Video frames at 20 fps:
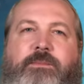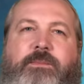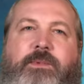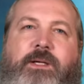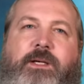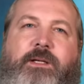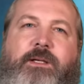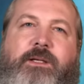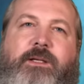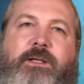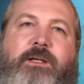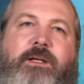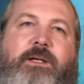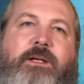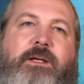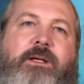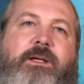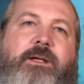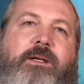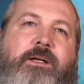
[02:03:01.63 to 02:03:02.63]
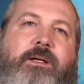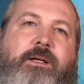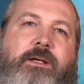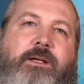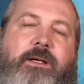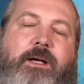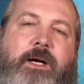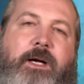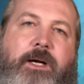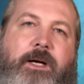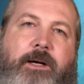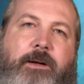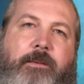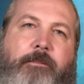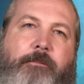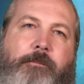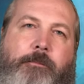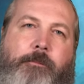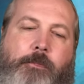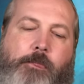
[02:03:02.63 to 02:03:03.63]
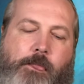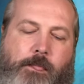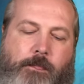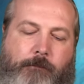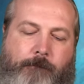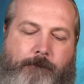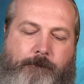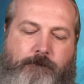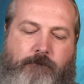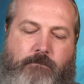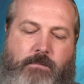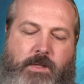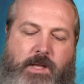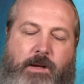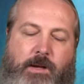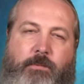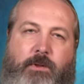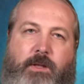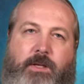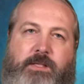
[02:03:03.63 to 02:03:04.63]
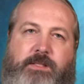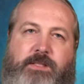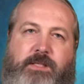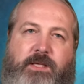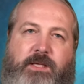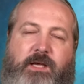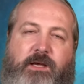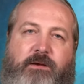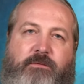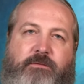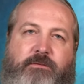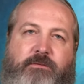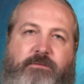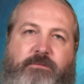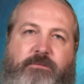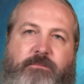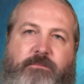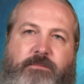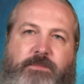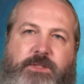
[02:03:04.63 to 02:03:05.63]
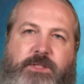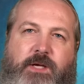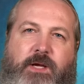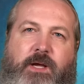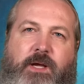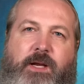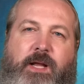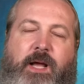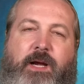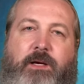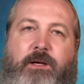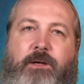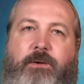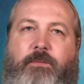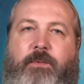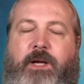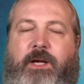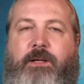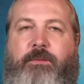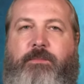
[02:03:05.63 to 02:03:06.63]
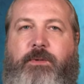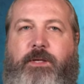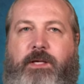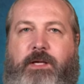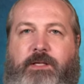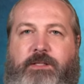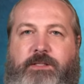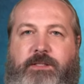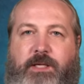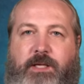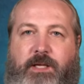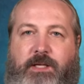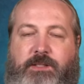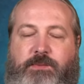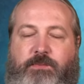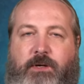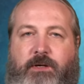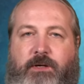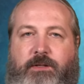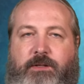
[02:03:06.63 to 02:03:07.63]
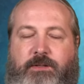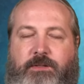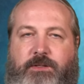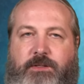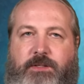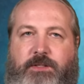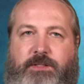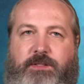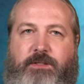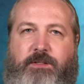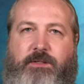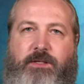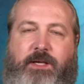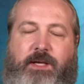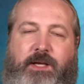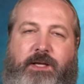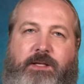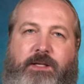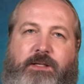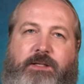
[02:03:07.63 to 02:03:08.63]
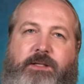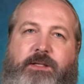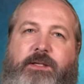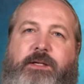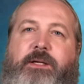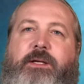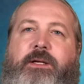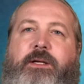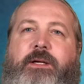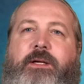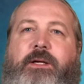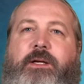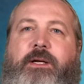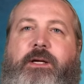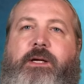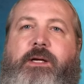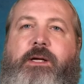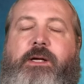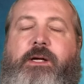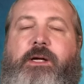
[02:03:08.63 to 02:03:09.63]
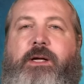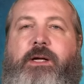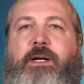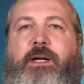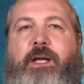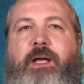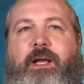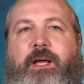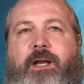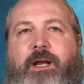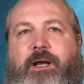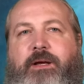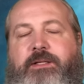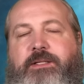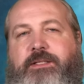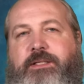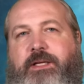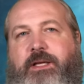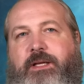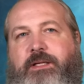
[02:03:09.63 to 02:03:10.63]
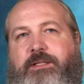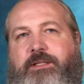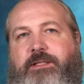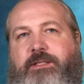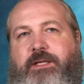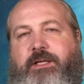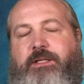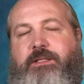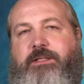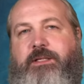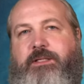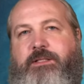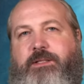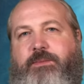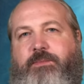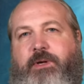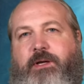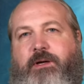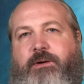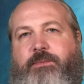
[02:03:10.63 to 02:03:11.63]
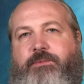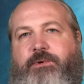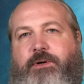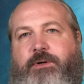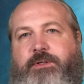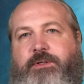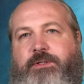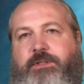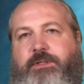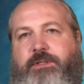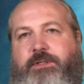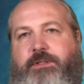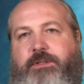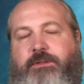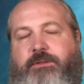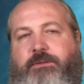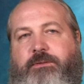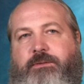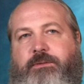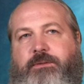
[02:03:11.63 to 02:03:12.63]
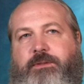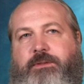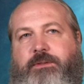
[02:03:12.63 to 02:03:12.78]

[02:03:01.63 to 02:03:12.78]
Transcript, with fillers: but I'm willing to give John higher weight because it is part of the traditional canon. And I would say it's a better approach to